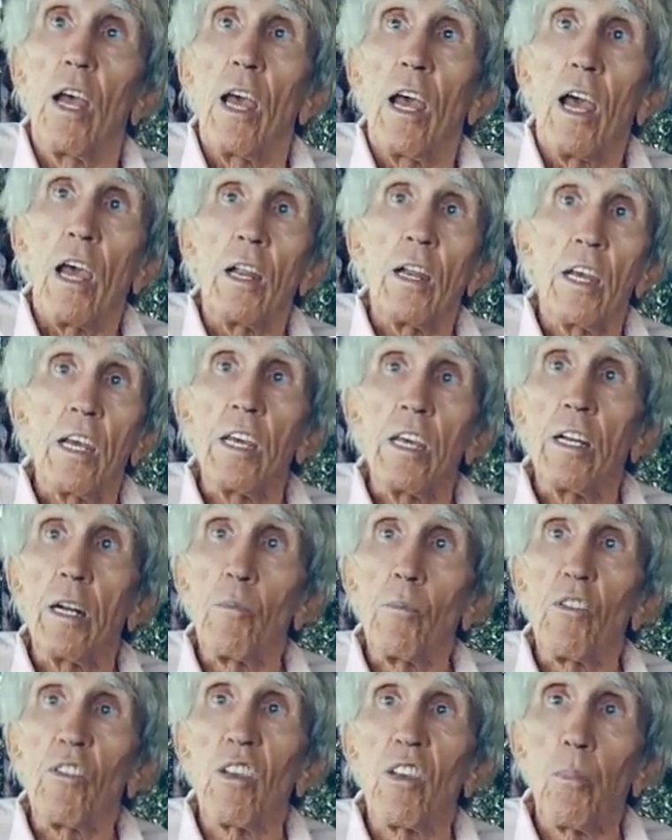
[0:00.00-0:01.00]
and eat
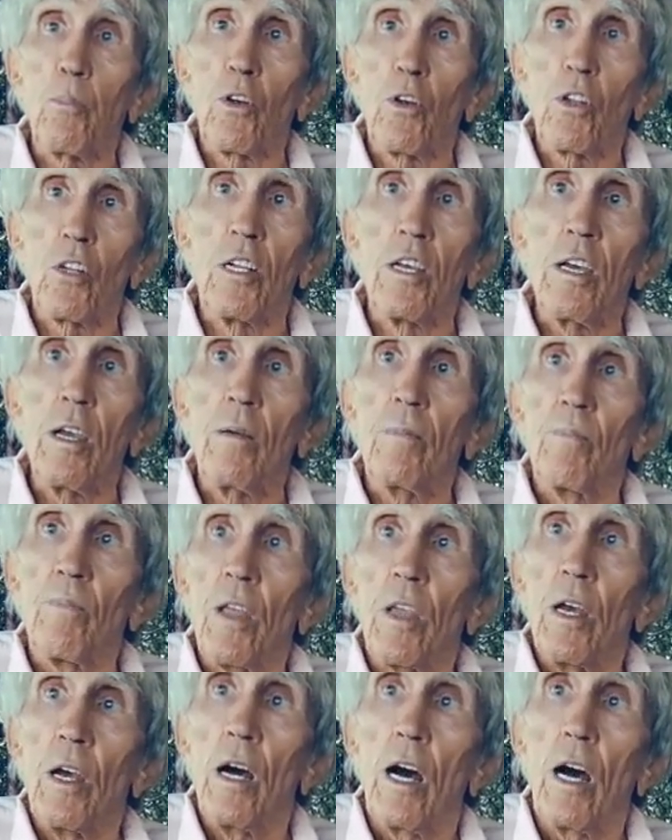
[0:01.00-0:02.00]
them separately.
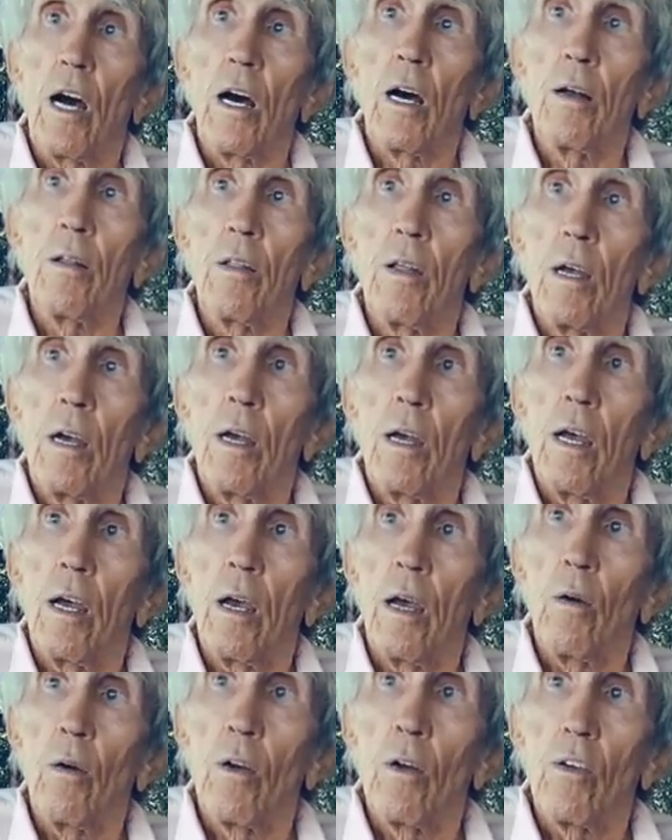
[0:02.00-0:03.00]

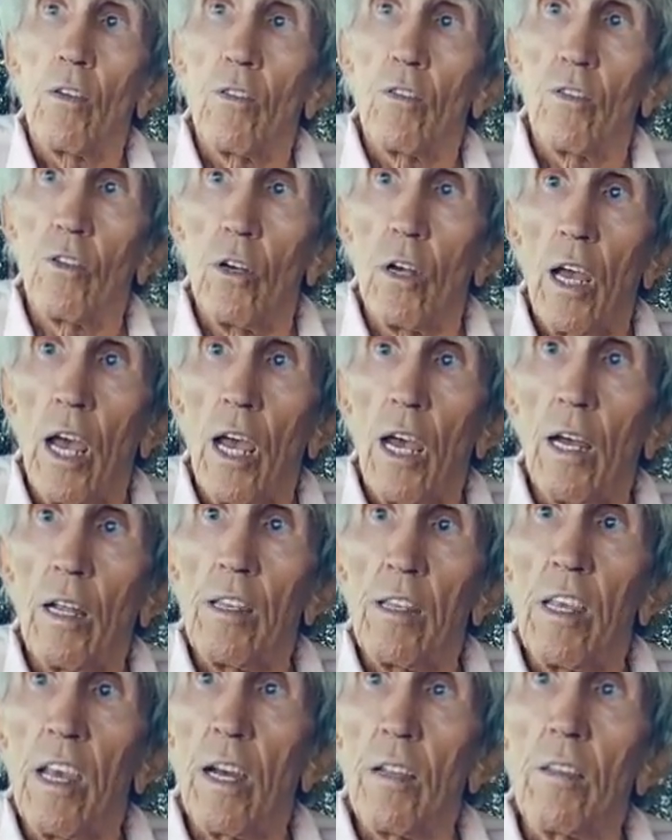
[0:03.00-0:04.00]

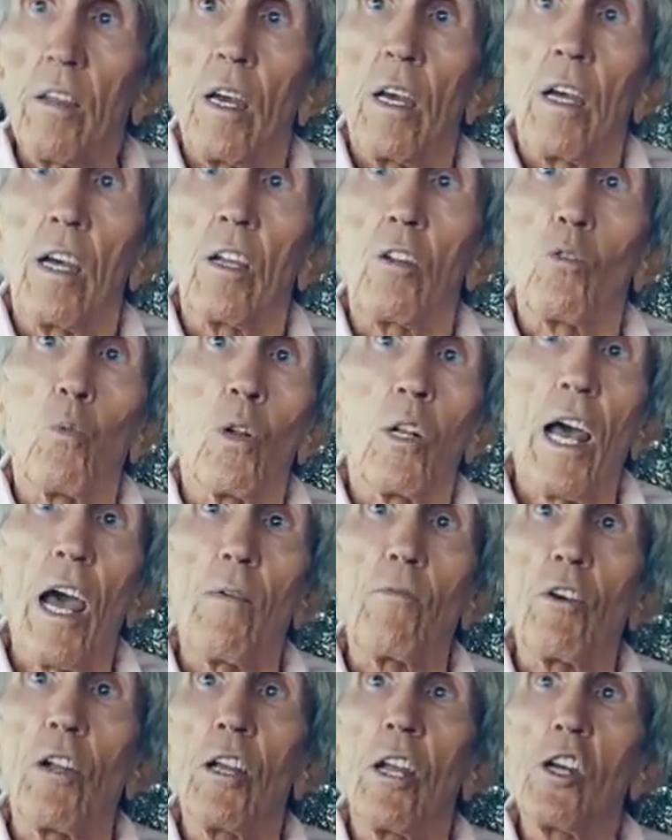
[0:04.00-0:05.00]
And yet it will
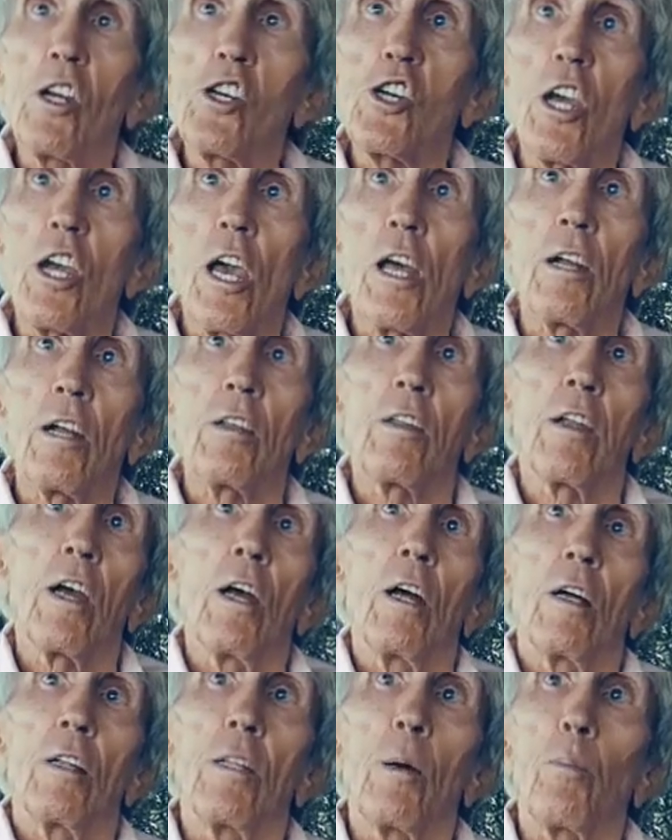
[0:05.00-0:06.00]
have initiated
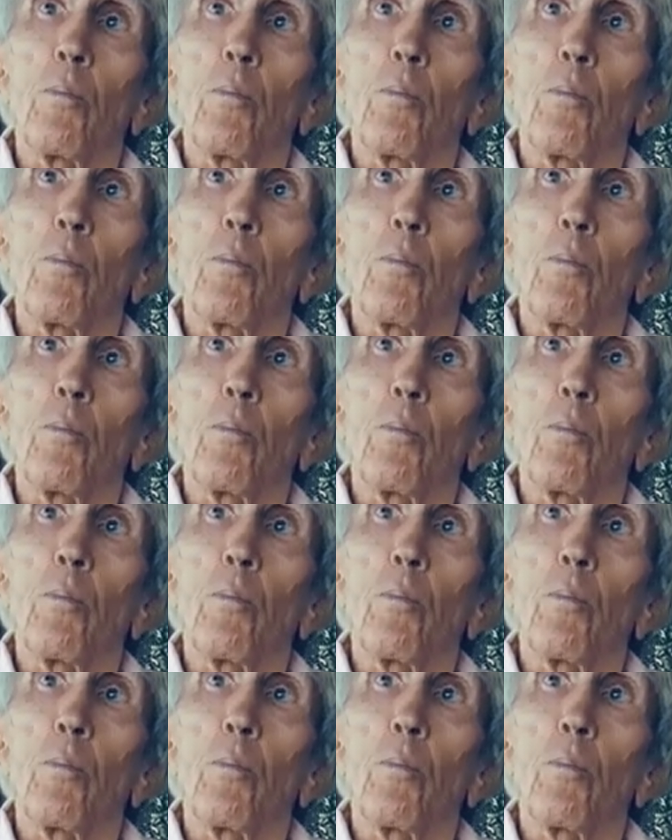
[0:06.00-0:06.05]
the